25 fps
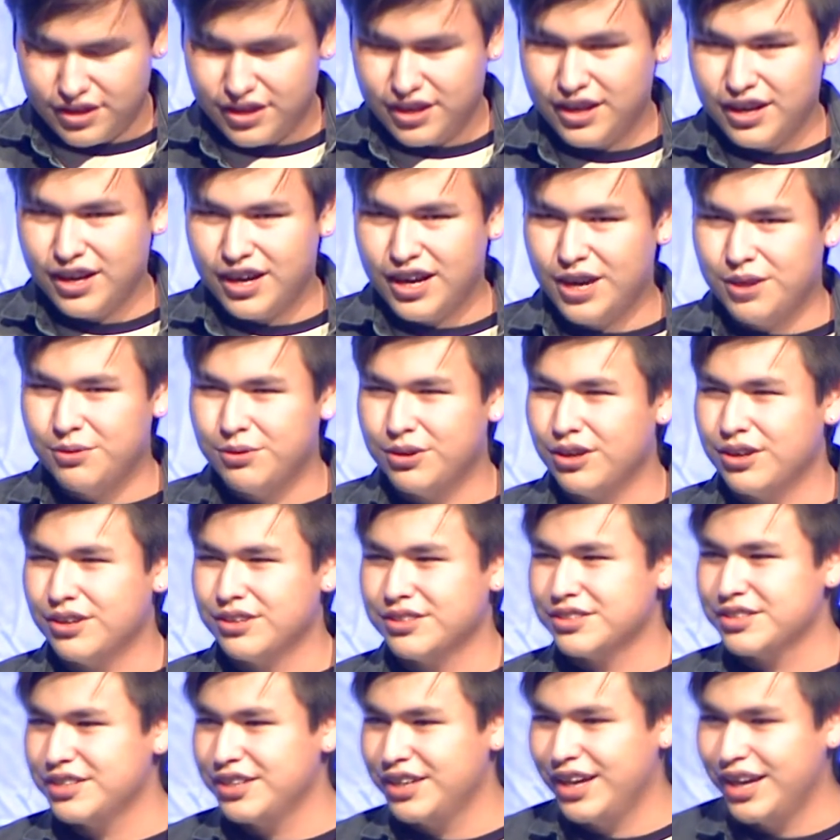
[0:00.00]
I would
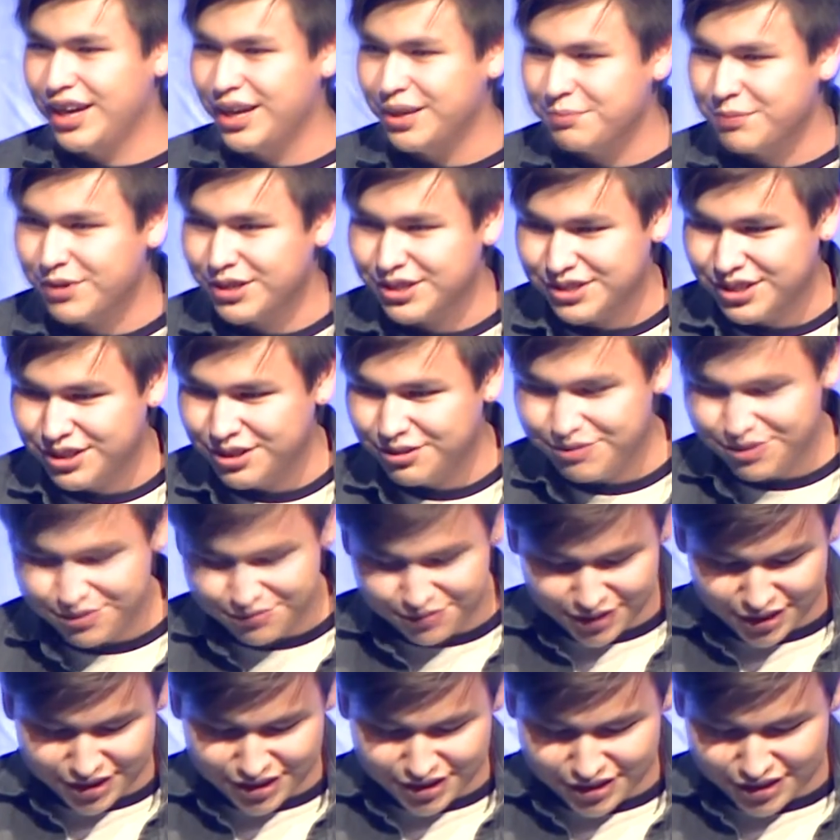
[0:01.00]
honestly hate myself if
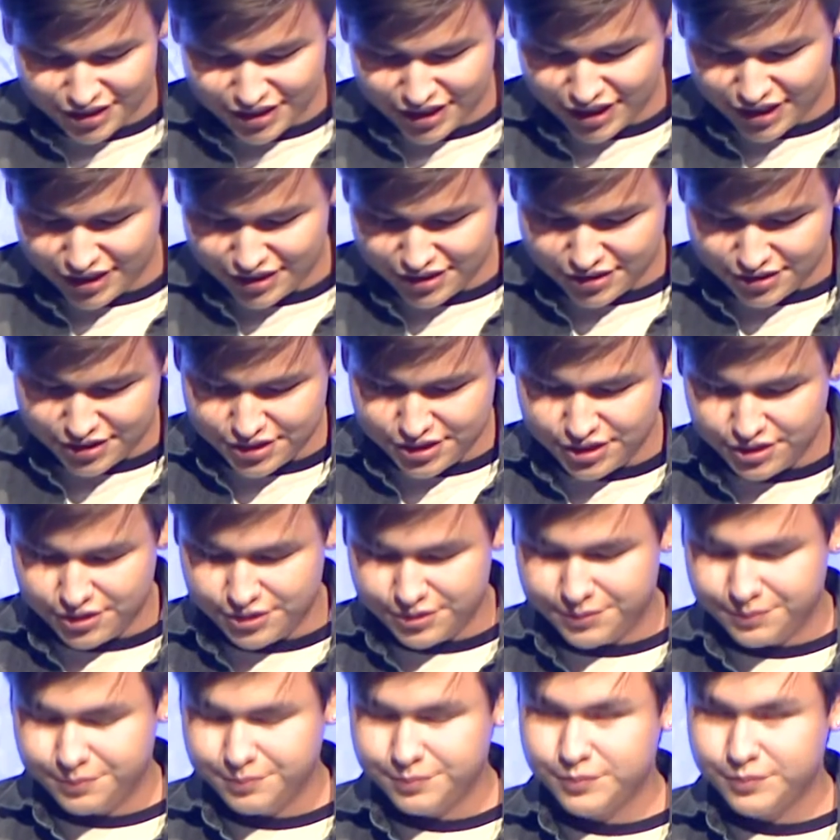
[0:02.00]
I did that. So,